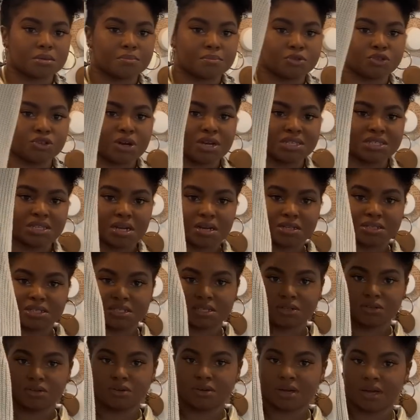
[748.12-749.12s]
dress that I was
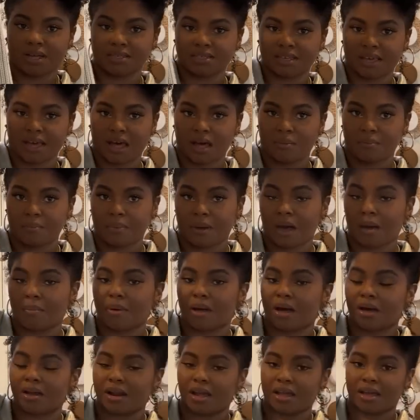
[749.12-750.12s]
telling you guys
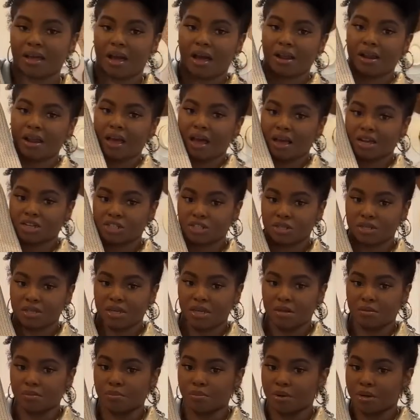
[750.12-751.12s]
about. I got it
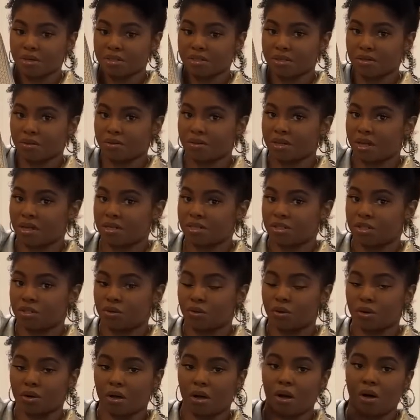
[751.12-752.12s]
actually in Brussels at a
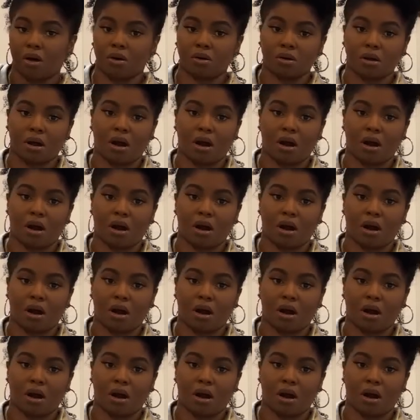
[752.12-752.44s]
store called